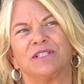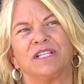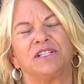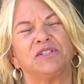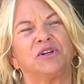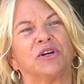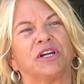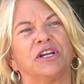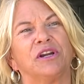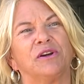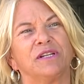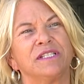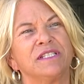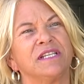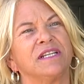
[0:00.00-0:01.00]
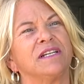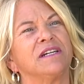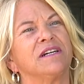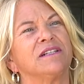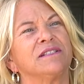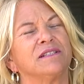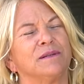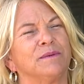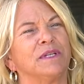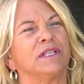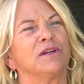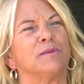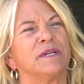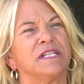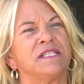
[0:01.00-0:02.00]
I started noticing a
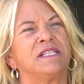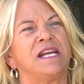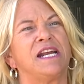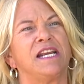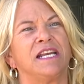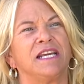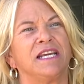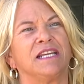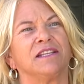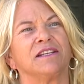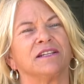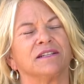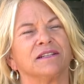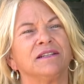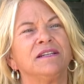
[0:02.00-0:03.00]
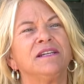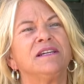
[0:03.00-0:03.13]
little bit of staining in the